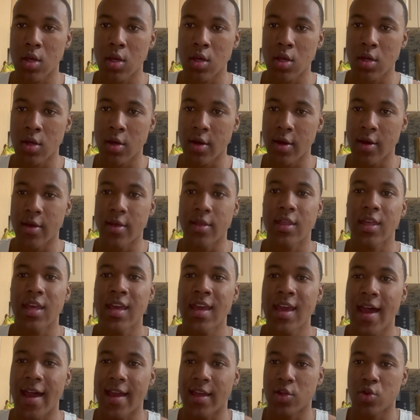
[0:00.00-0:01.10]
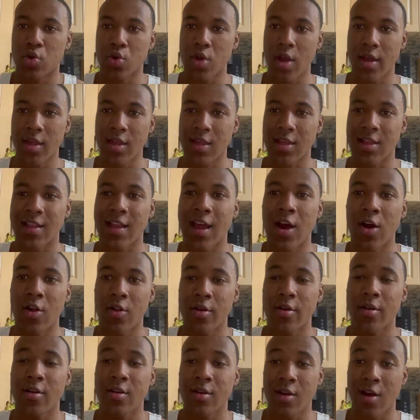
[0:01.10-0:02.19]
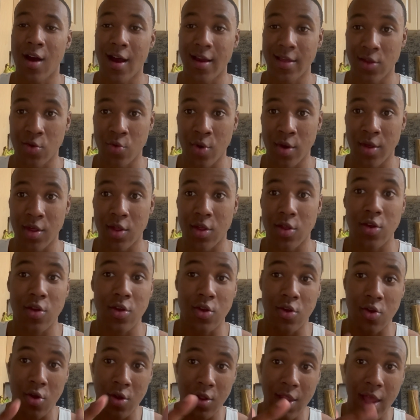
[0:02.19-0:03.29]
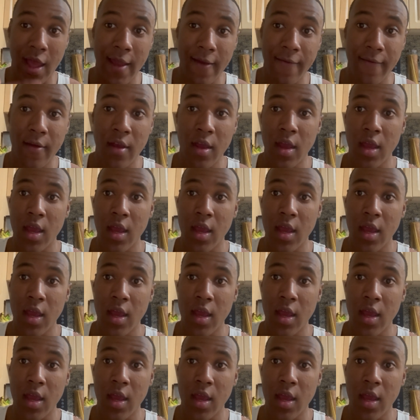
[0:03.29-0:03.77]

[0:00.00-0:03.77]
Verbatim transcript: cause yeah, stress is now consequence to your life,